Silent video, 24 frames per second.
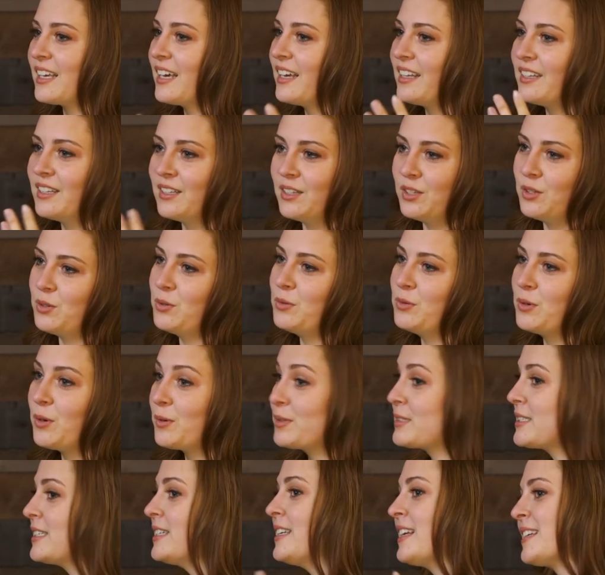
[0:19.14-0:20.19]
that you
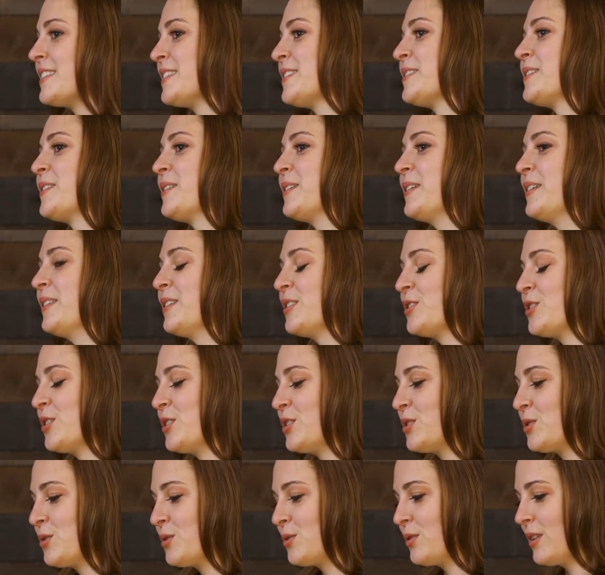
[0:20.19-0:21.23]
don't see necessarily in the
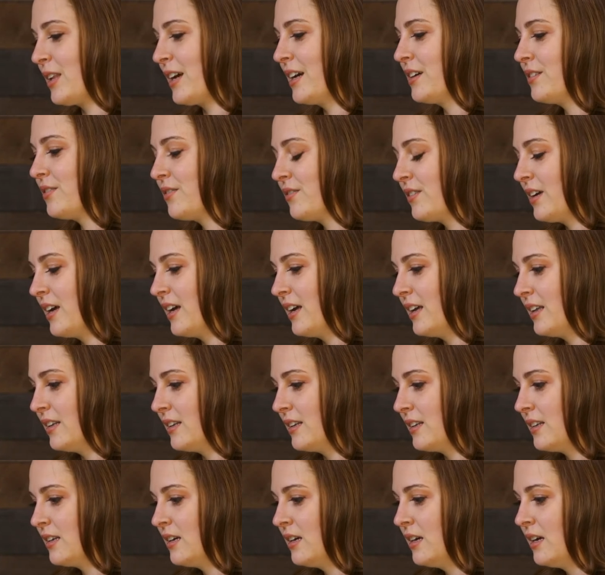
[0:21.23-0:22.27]
church life,
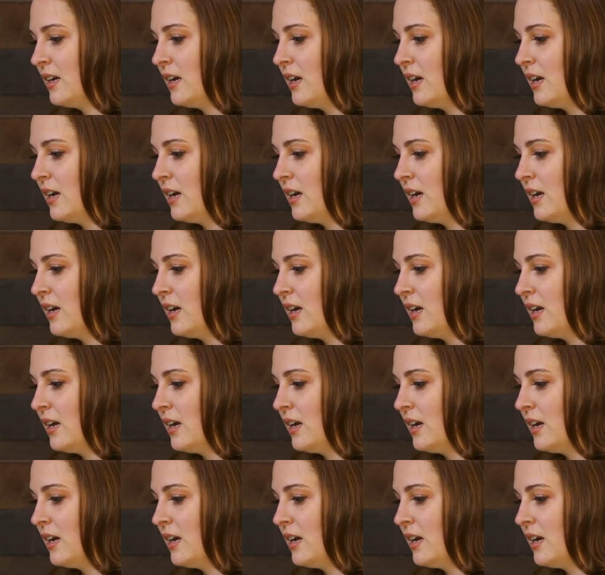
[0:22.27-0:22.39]
and